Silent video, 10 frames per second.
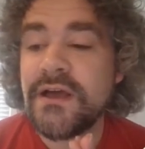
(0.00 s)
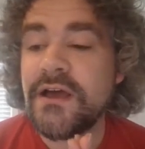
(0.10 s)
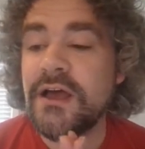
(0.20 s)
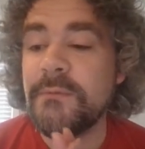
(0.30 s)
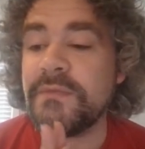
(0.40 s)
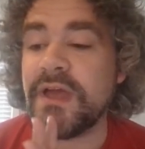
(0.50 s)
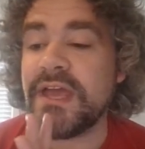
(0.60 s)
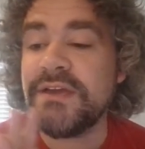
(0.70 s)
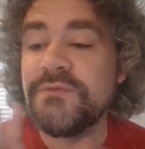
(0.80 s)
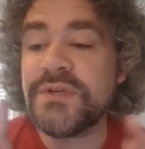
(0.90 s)
Um,
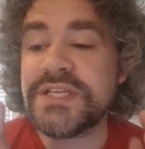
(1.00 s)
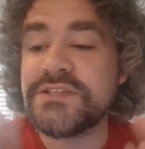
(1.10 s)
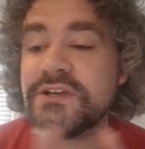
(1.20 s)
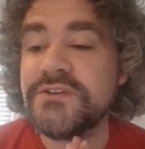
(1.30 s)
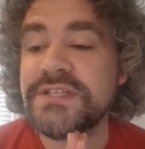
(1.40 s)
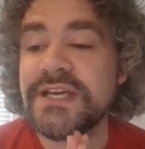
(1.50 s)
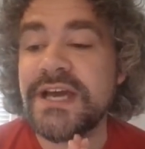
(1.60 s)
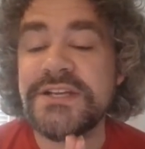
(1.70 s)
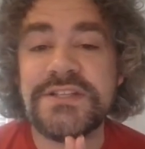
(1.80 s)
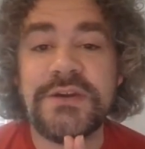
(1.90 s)
and once I started using it,
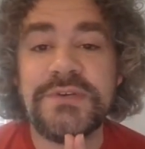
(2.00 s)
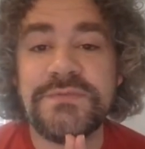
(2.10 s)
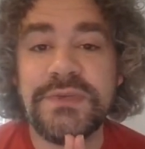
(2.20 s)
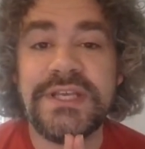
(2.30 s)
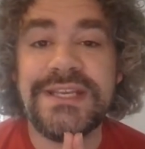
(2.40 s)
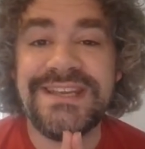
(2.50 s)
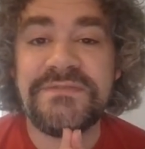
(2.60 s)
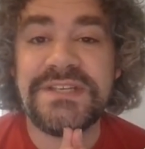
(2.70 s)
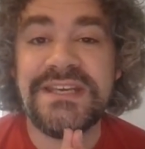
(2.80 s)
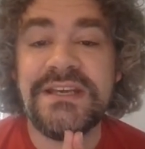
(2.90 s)
I just thought it was really
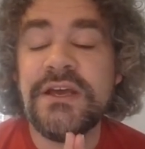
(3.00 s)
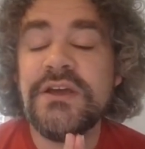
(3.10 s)
nifty.